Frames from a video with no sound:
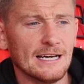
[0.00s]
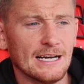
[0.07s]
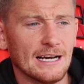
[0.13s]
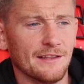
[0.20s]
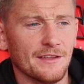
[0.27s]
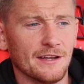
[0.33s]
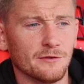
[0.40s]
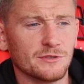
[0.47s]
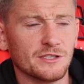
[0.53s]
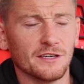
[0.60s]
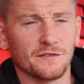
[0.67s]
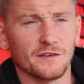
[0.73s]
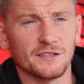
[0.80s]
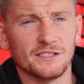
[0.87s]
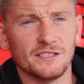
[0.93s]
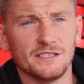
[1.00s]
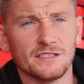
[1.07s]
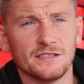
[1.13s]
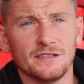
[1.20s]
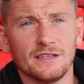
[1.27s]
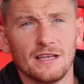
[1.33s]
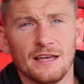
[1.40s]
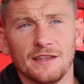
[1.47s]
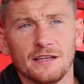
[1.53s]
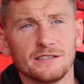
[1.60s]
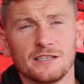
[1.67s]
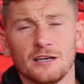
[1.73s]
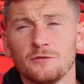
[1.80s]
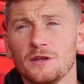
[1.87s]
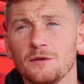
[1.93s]
And then I was here for a season, and then
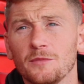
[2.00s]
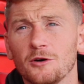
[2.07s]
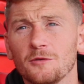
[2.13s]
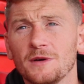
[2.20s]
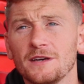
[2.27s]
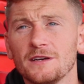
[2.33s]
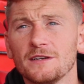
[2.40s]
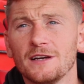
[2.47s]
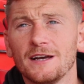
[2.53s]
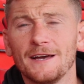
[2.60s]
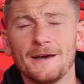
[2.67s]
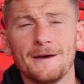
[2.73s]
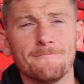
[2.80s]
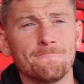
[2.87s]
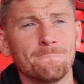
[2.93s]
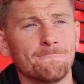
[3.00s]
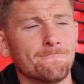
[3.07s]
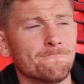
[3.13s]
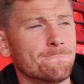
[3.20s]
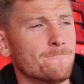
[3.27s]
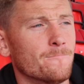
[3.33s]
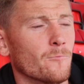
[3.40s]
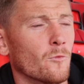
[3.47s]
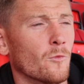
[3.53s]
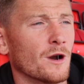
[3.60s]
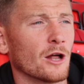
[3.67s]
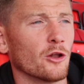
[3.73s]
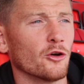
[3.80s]
Celtic bought me. When I